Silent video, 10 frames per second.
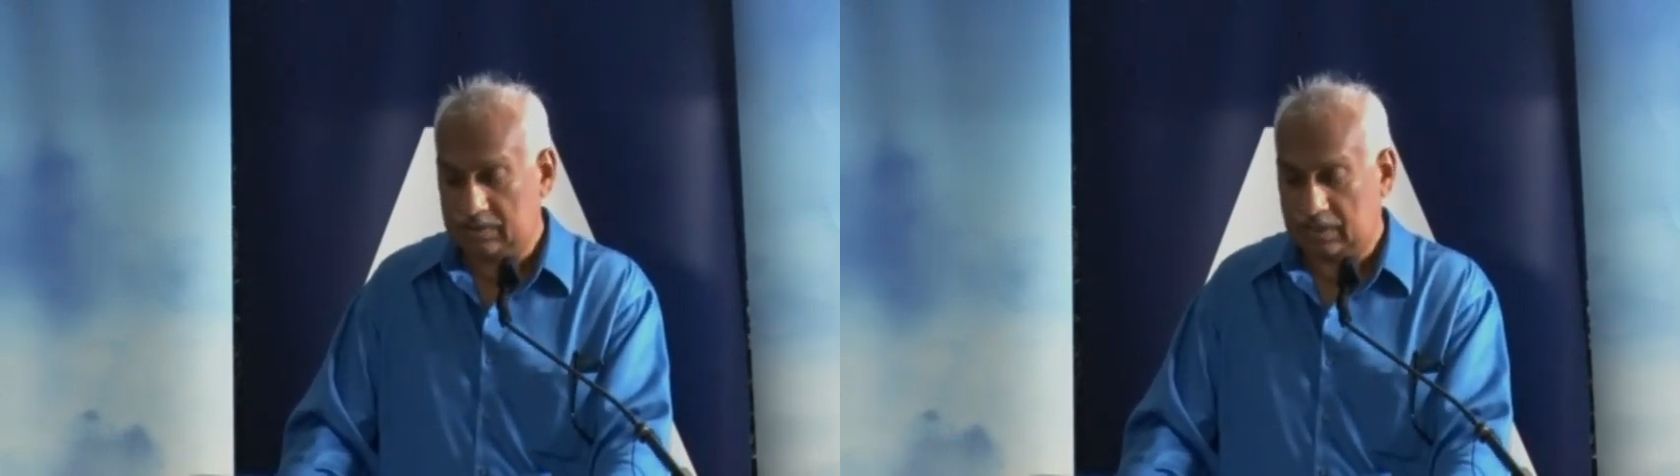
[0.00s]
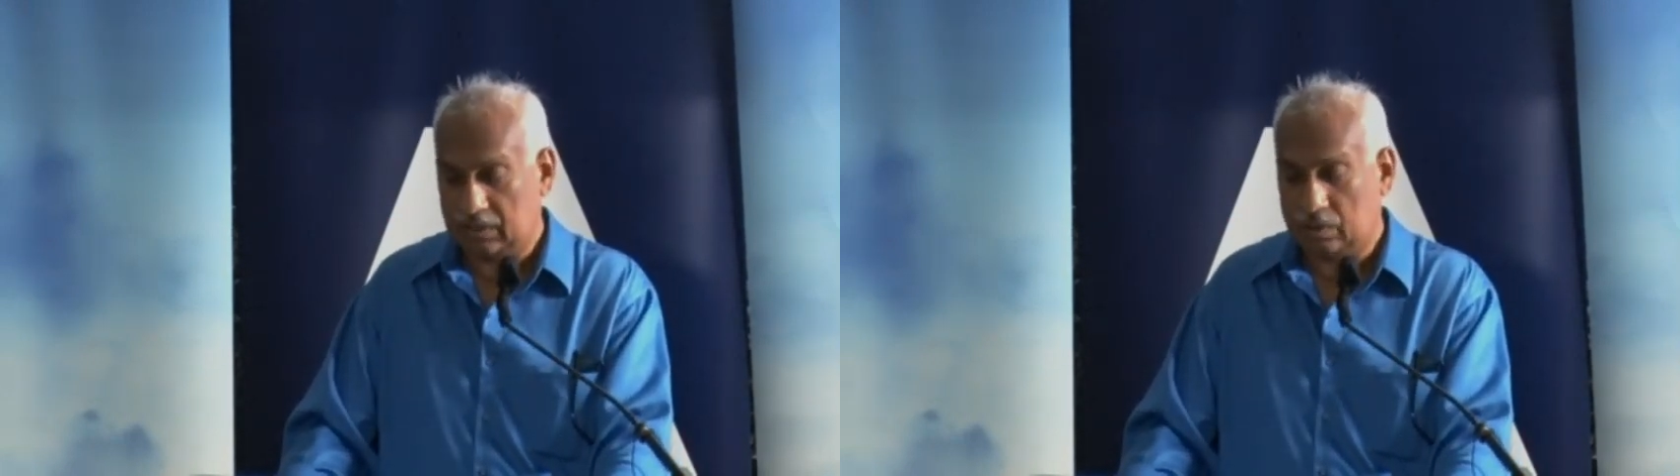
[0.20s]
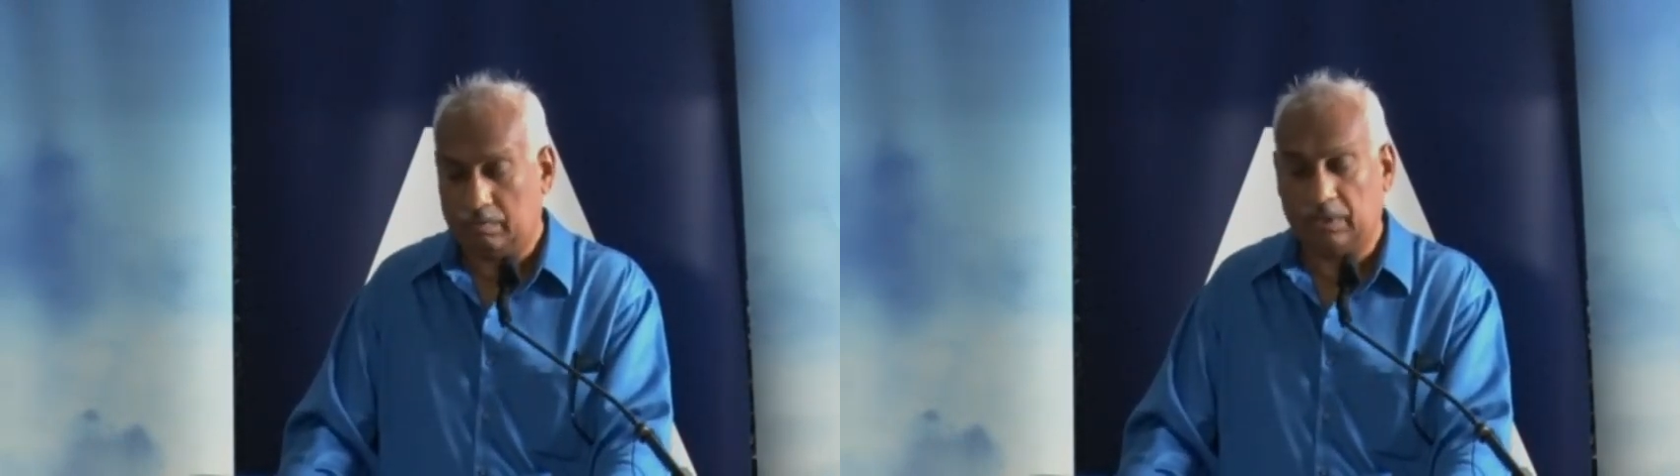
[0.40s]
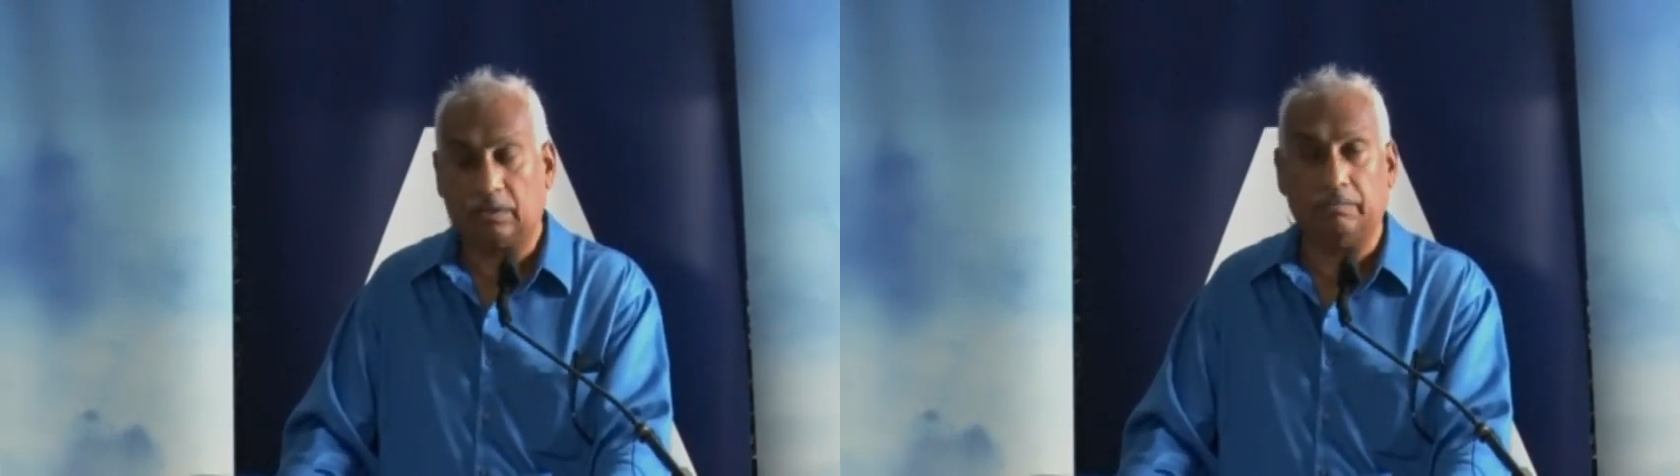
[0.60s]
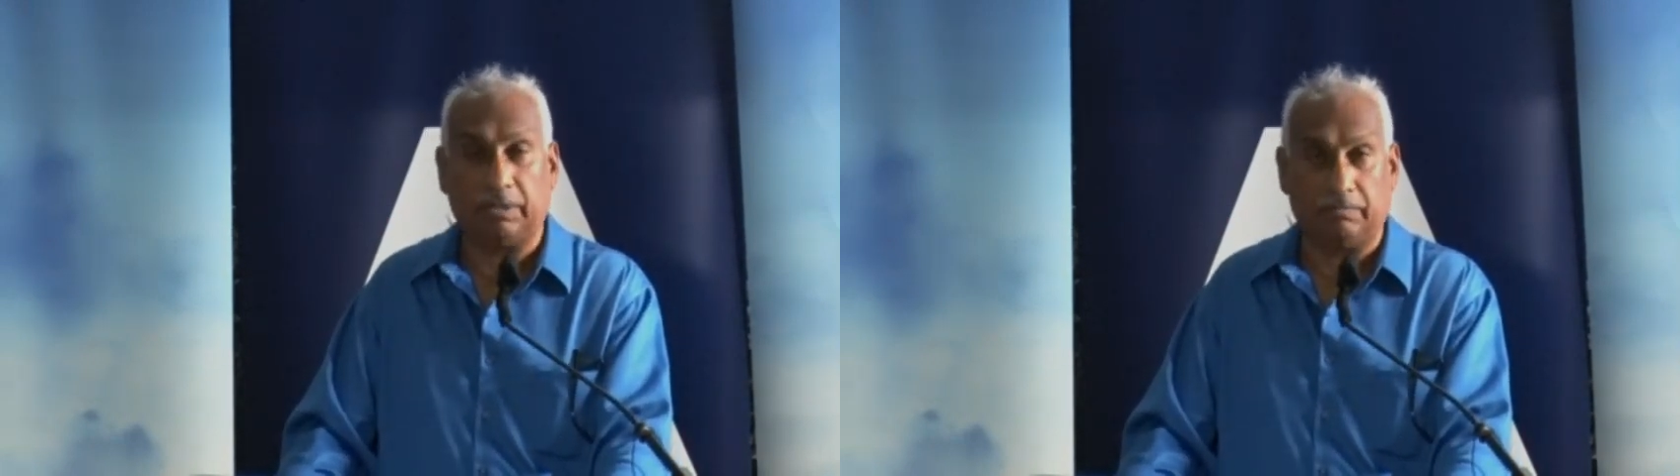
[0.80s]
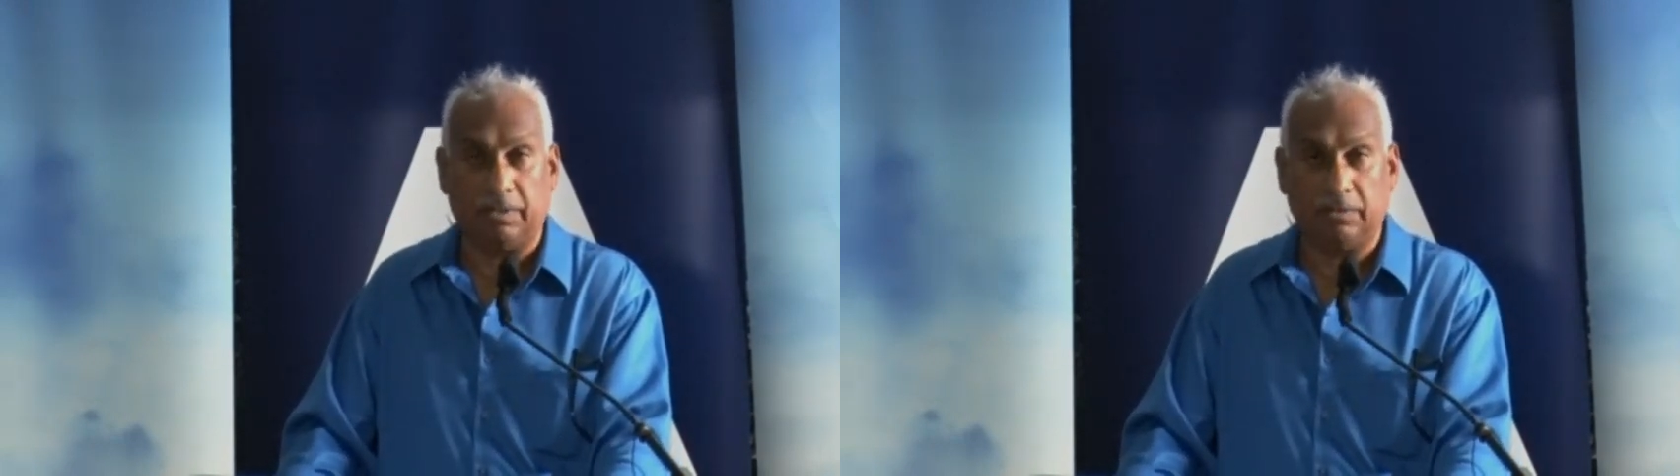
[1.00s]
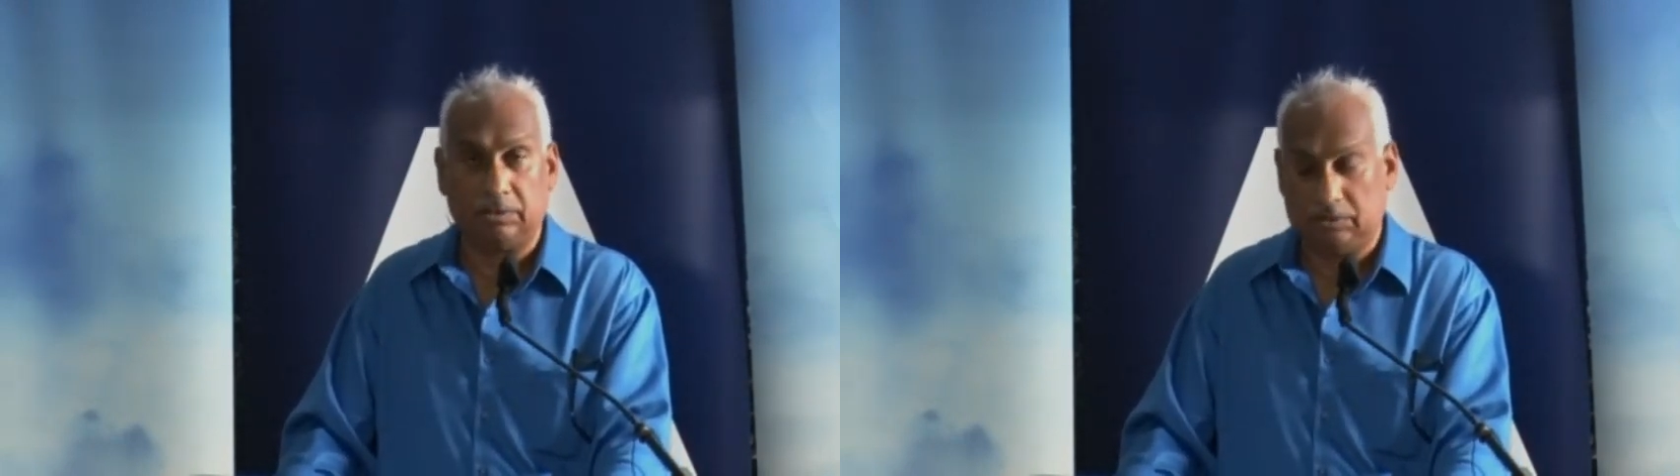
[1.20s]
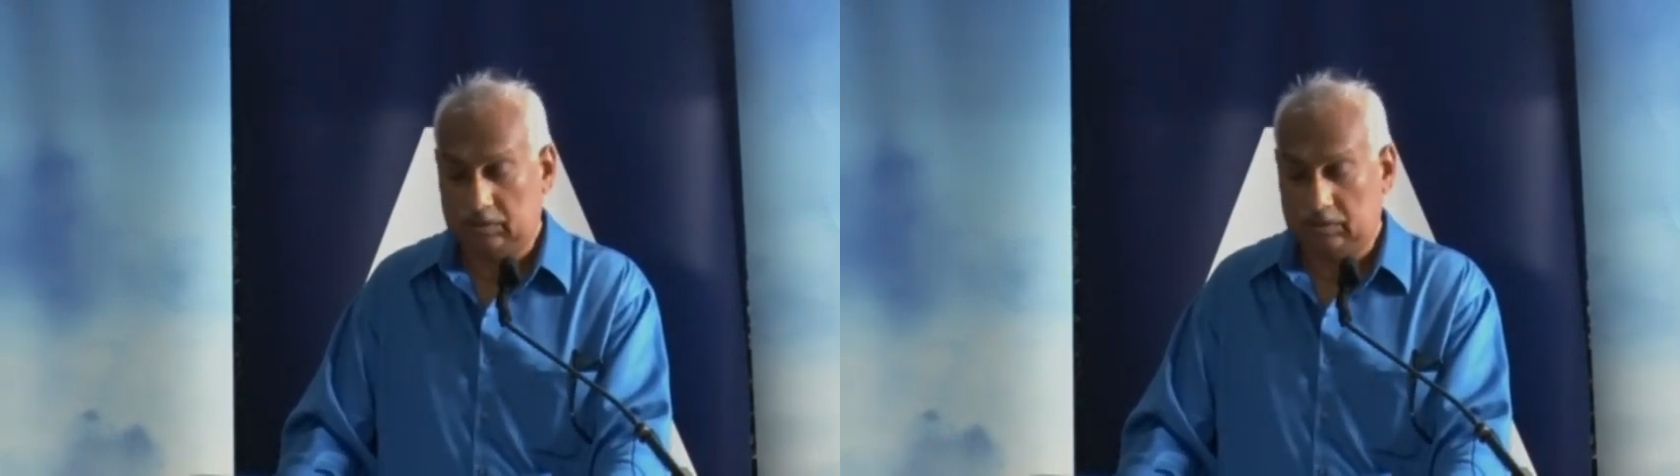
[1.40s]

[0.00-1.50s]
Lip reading: and common commitment